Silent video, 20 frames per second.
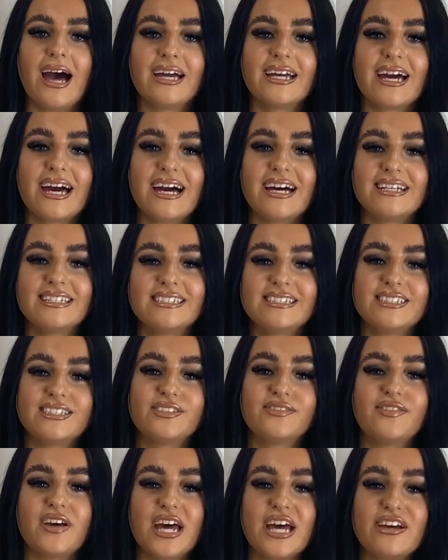guys,
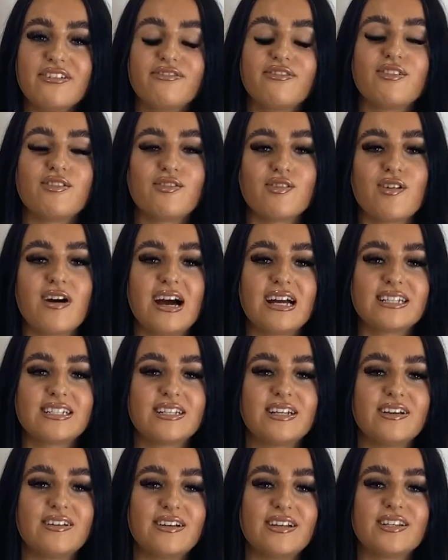it's Faith, otherwise
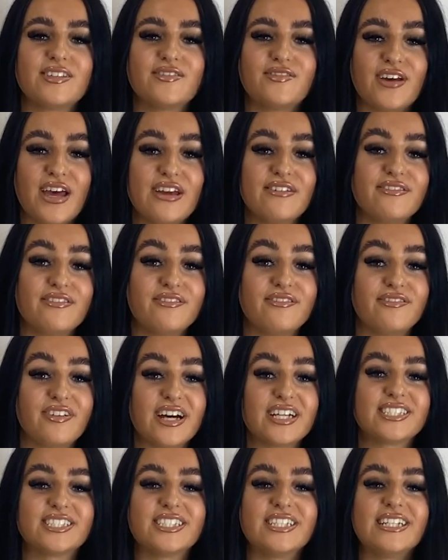known as Faith in
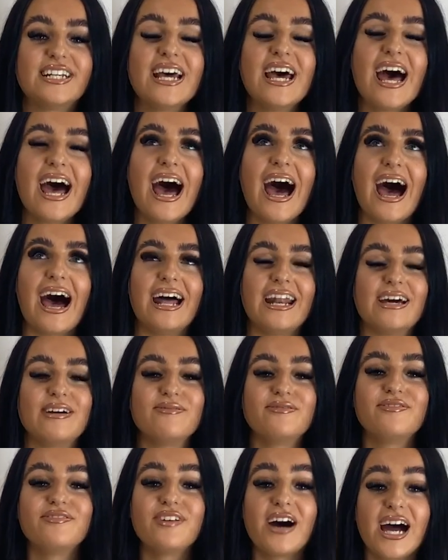Fashion, and
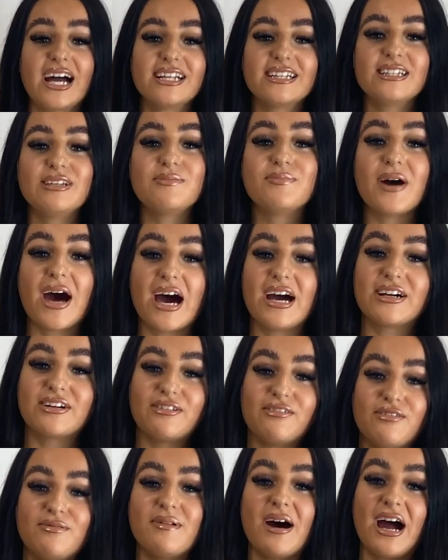I'm finally back
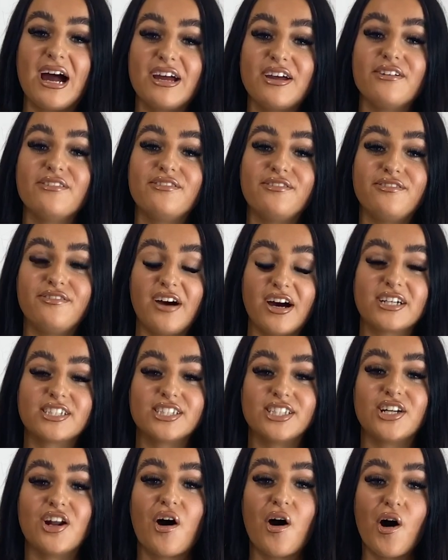with my
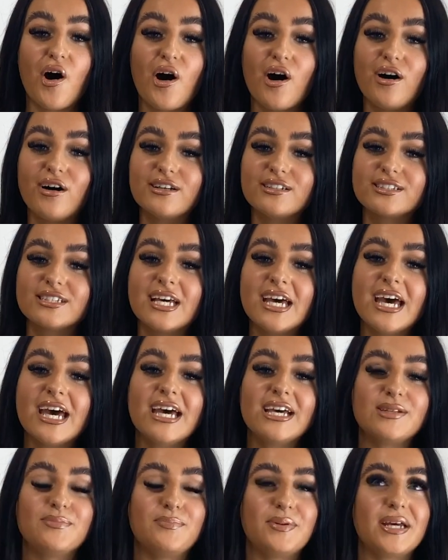fashion hauls.
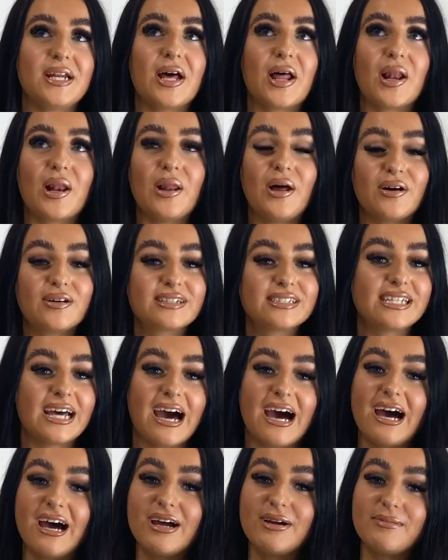It's been a long
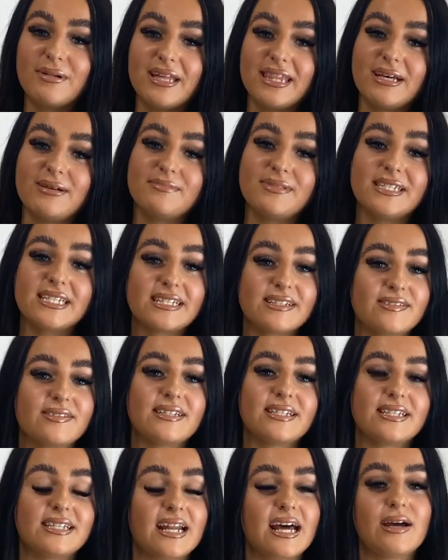time, like them six
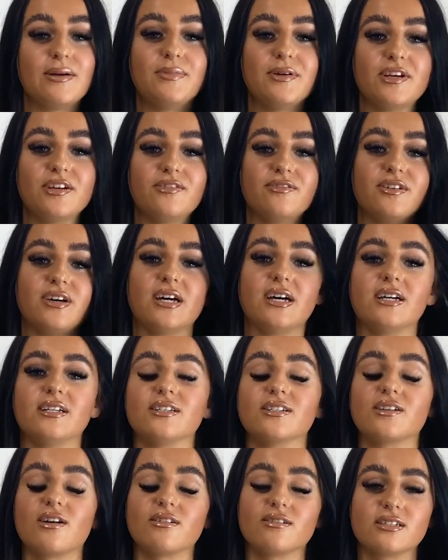weeks in Ibiza,
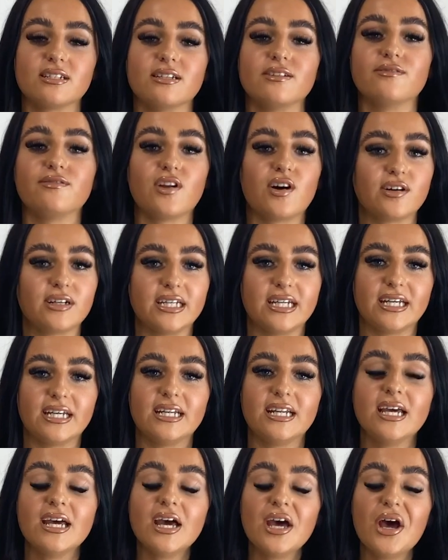just constantly vlogging,